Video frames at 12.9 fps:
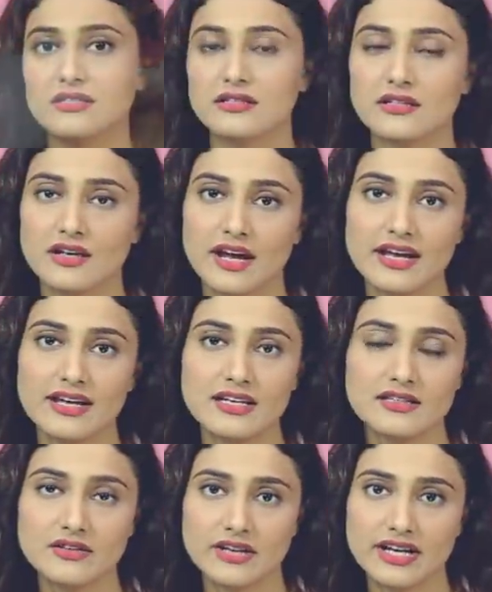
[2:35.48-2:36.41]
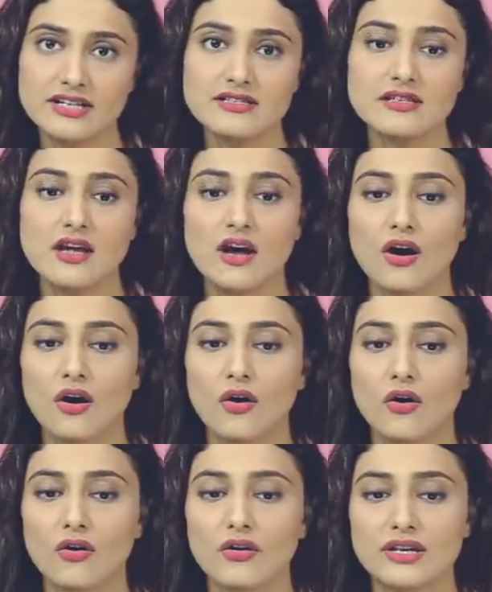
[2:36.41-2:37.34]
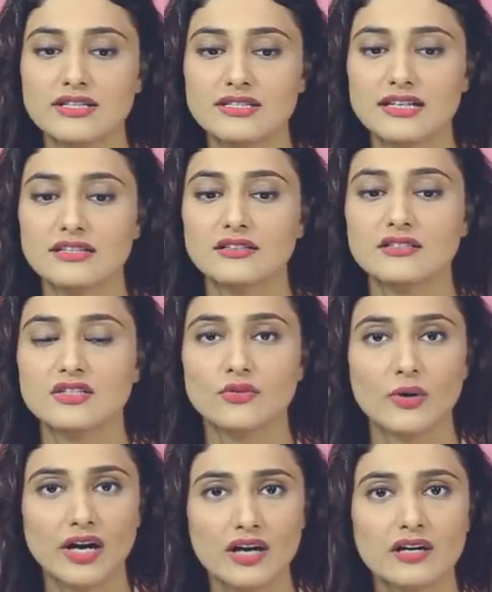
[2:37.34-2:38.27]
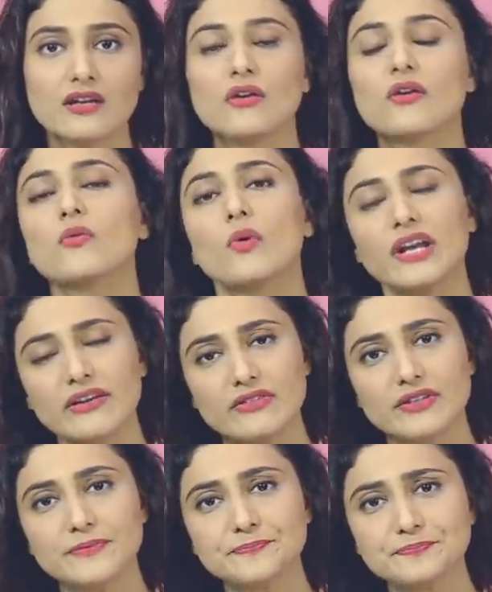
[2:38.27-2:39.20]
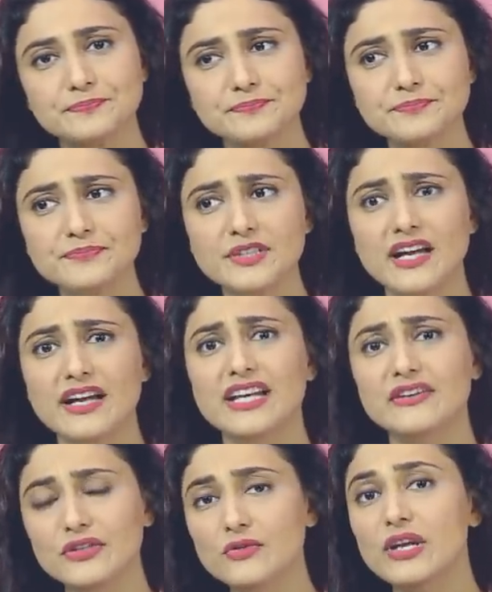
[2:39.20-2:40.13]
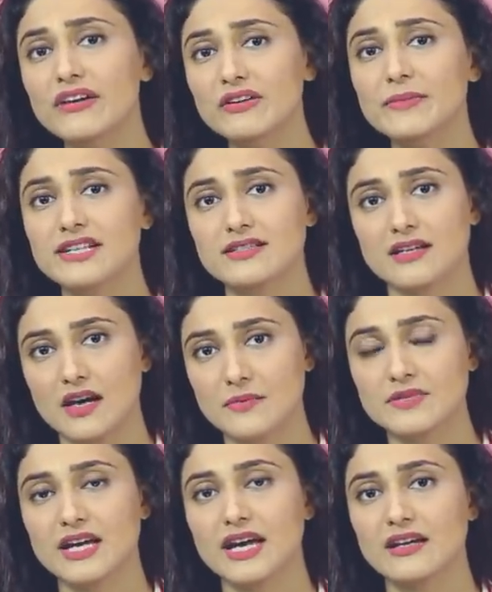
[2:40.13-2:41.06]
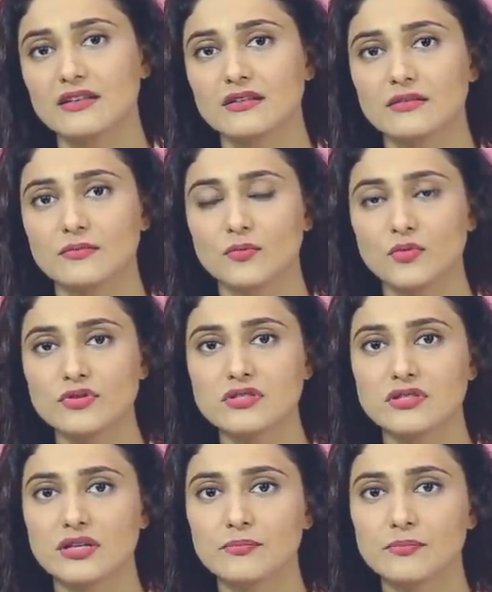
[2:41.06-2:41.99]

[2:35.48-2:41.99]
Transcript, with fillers: it's either rice or it's either jawar or whatever and uh, you never mix carbs and the most